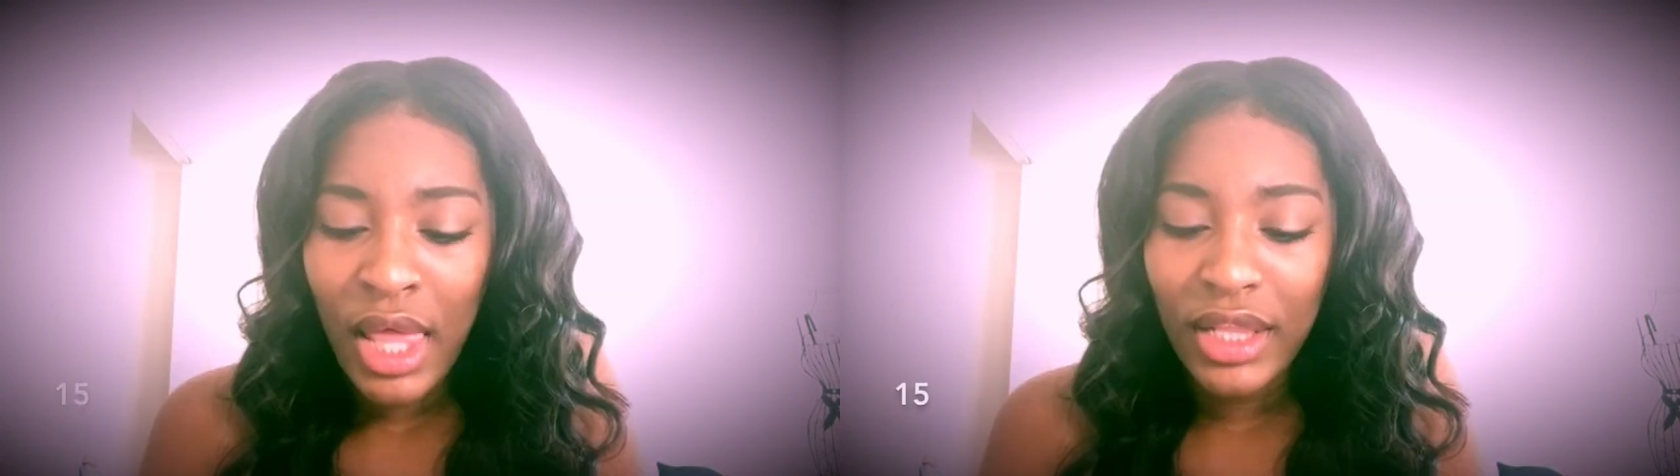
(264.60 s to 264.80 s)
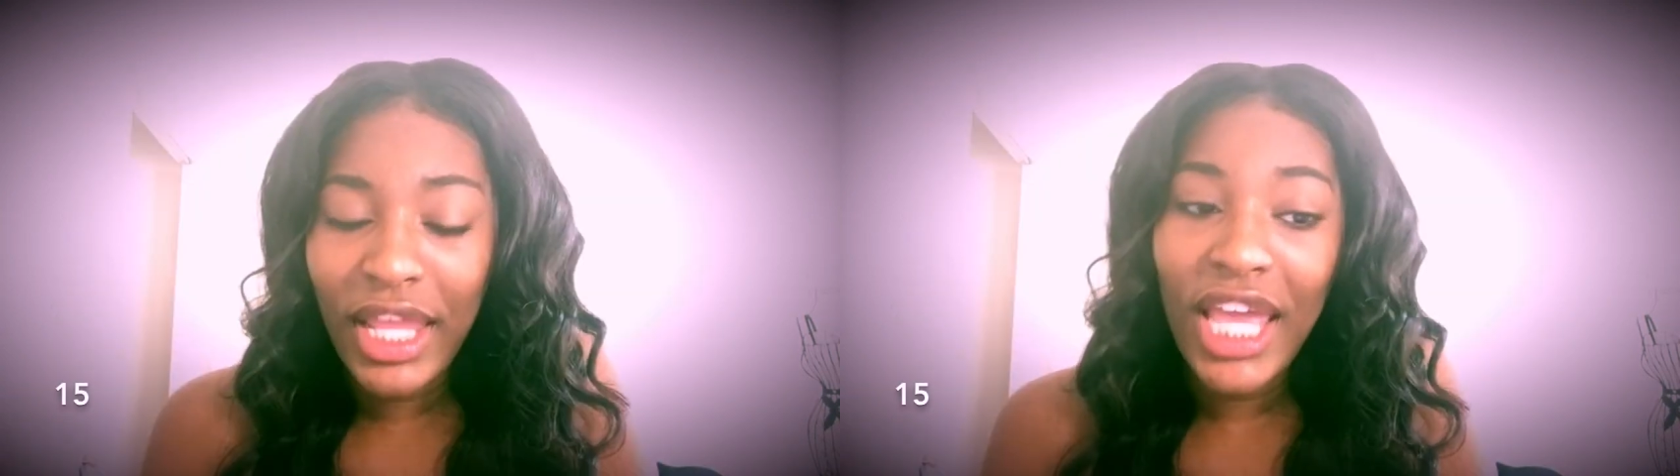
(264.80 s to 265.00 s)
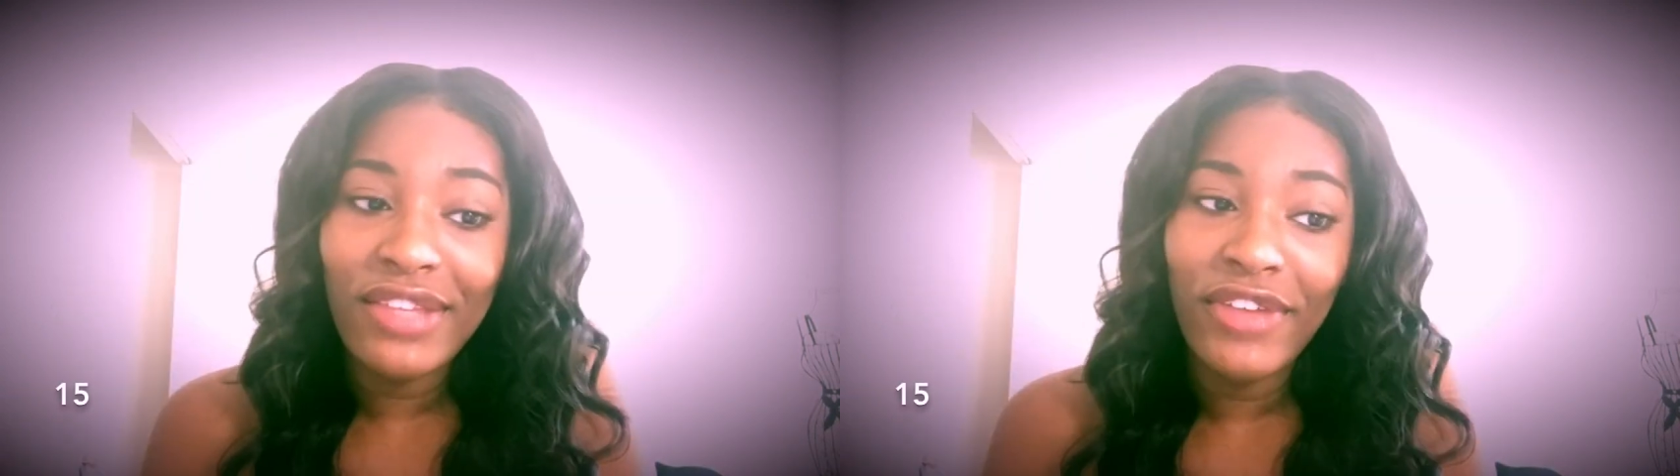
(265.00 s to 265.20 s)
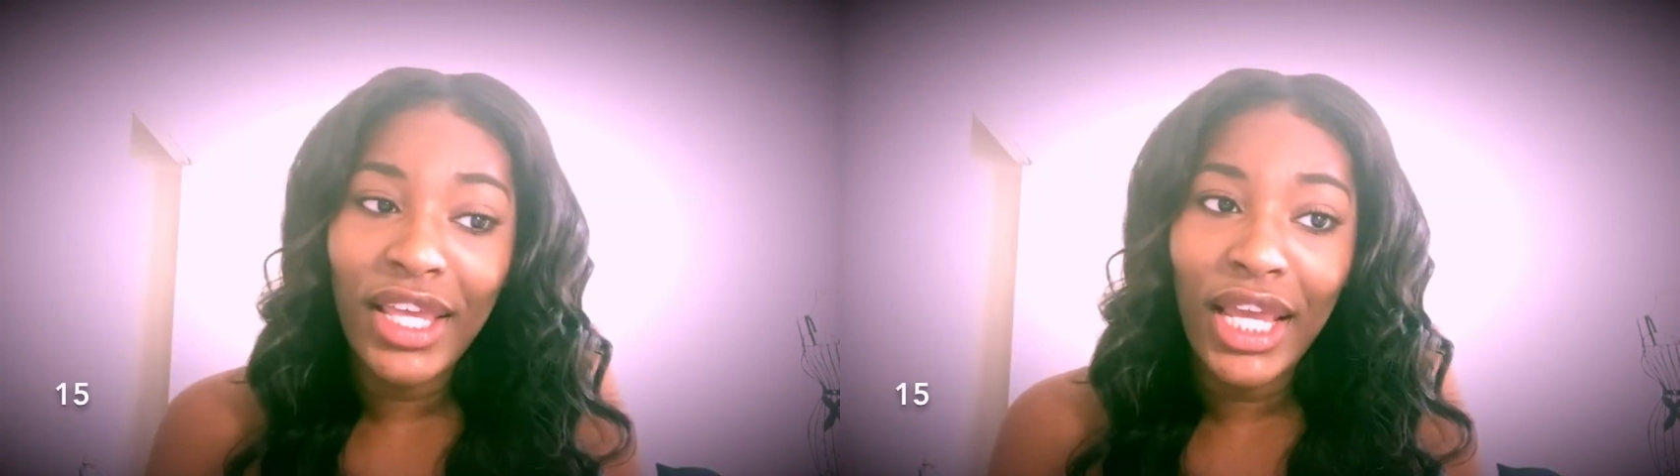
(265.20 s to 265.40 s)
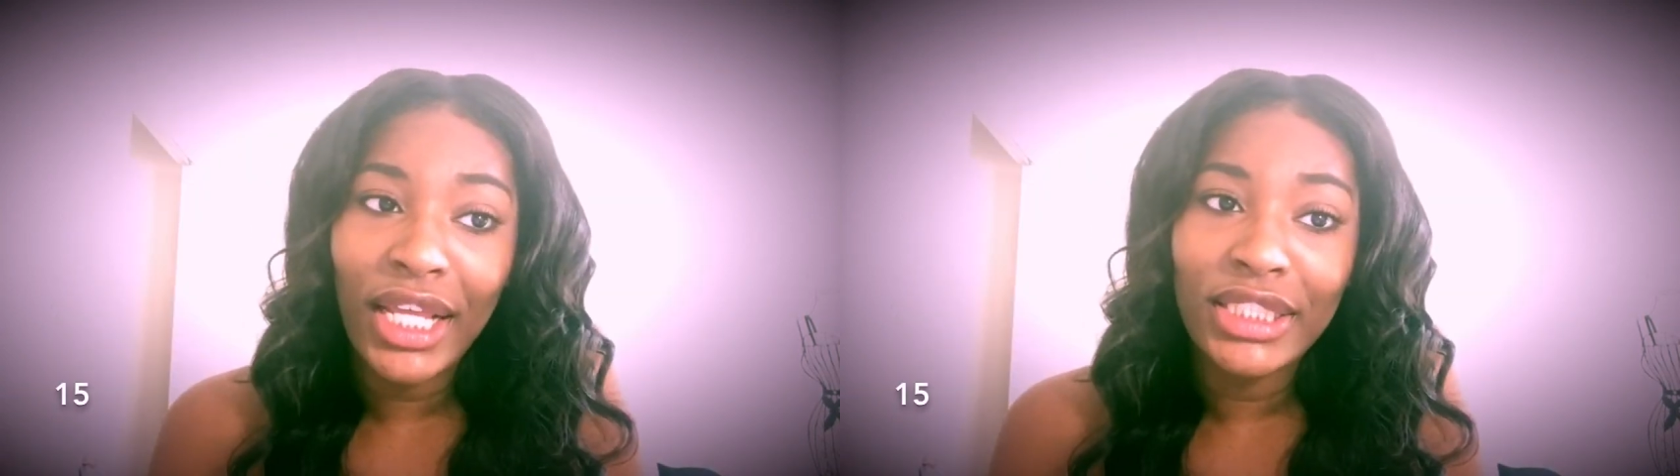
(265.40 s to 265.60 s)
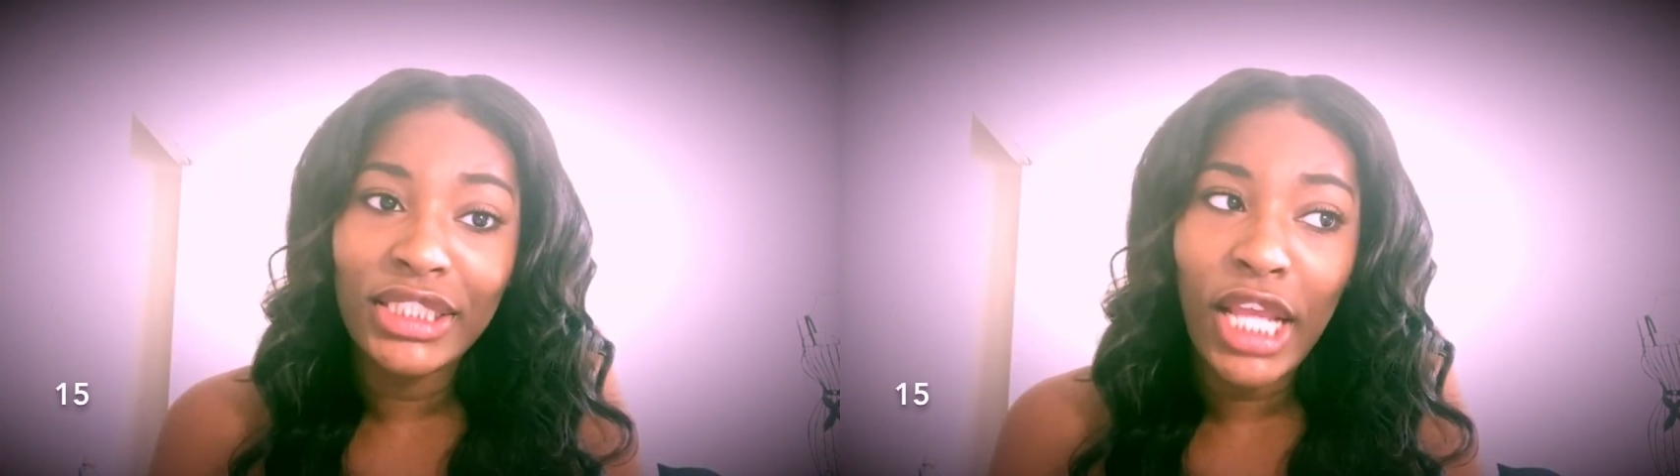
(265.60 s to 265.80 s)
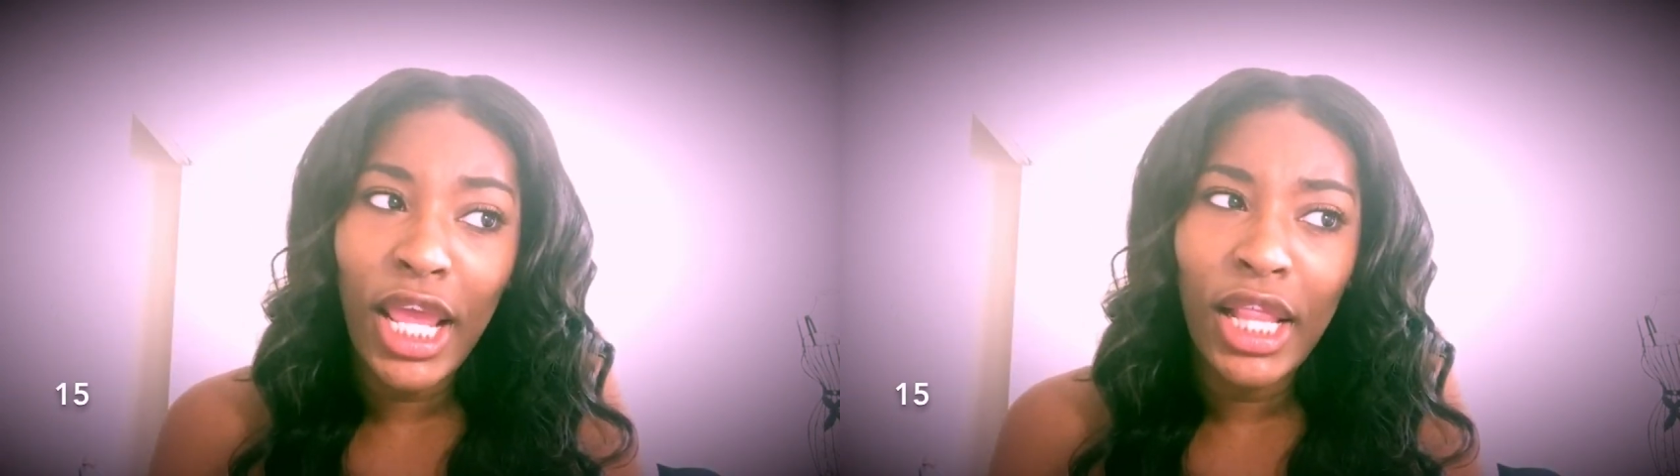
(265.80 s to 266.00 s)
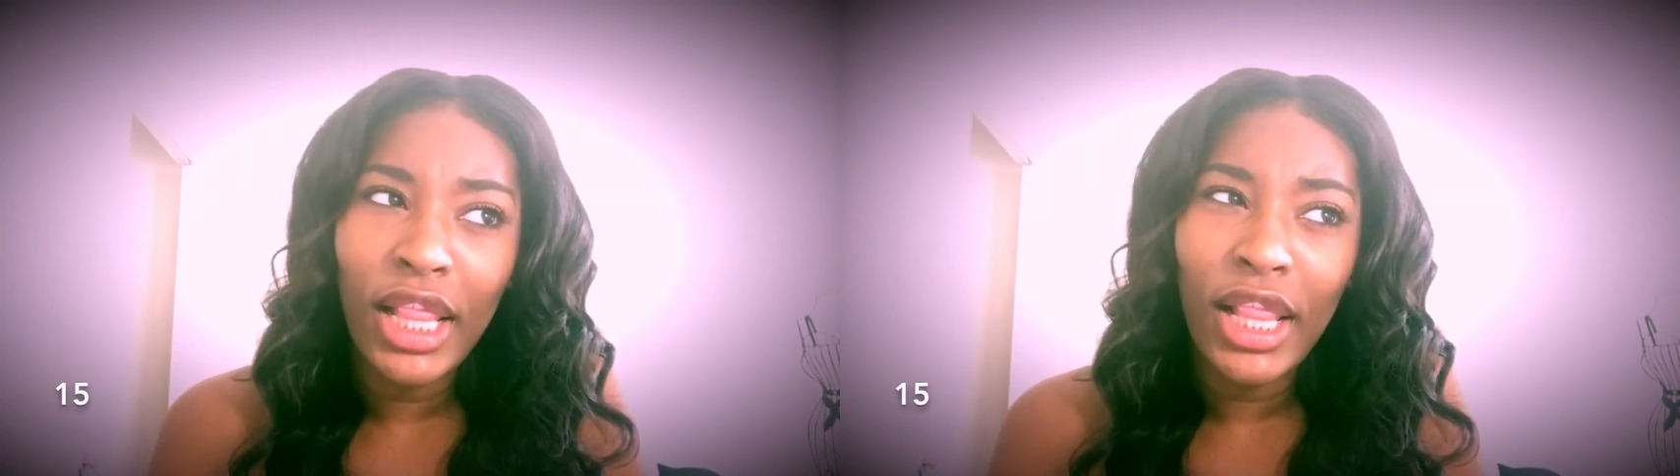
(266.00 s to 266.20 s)
And last week for
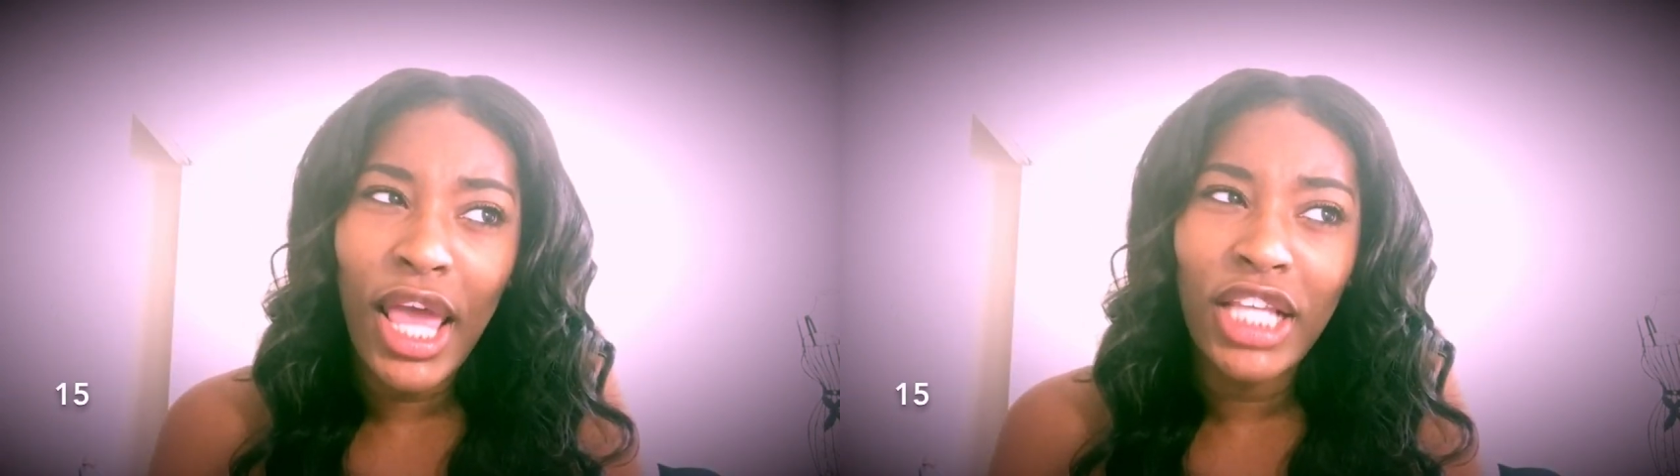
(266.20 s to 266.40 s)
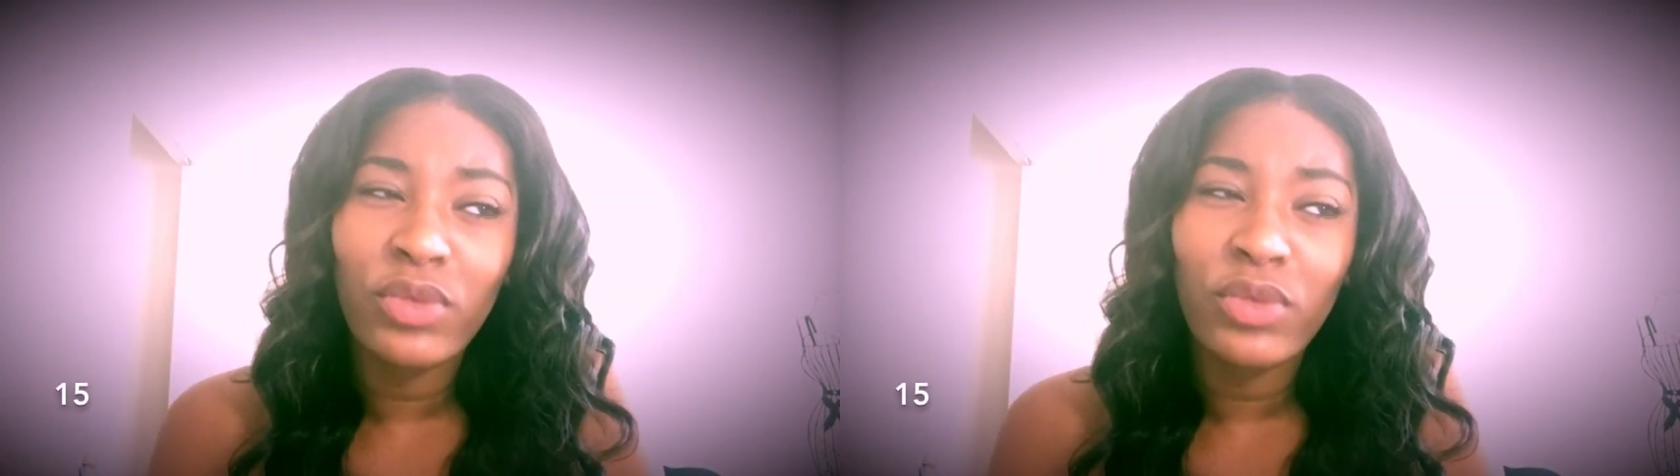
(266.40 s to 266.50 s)
spring break,